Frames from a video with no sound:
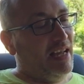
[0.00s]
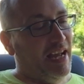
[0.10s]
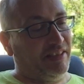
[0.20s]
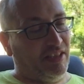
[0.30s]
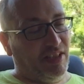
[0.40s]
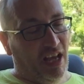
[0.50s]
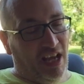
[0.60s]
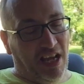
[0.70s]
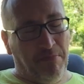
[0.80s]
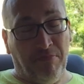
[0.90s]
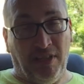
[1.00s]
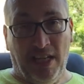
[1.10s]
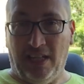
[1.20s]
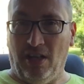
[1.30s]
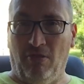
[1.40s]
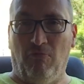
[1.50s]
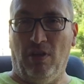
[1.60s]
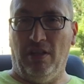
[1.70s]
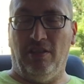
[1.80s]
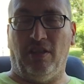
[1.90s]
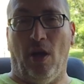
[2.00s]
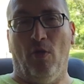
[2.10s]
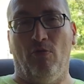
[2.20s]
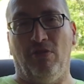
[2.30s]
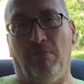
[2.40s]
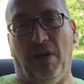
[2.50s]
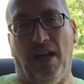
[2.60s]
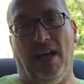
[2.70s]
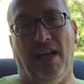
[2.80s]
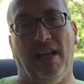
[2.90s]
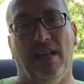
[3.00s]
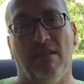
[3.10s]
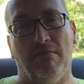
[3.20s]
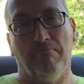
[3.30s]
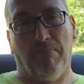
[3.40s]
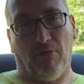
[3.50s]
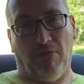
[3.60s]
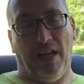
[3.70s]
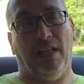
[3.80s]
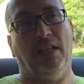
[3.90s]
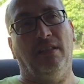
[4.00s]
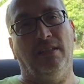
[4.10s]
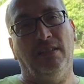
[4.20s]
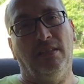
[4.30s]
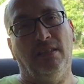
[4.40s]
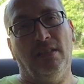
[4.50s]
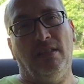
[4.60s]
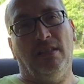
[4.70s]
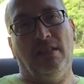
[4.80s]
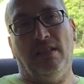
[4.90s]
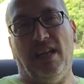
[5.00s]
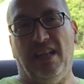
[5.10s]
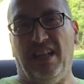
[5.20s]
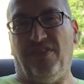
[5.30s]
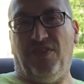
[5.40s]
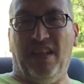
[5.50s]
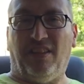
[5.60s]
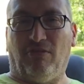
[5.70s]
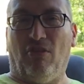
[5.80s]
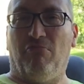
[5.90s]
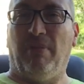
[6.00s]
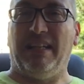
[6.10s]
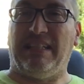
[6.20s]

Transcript: At the time, Tikka was owned by Beretta, and I think they're owned by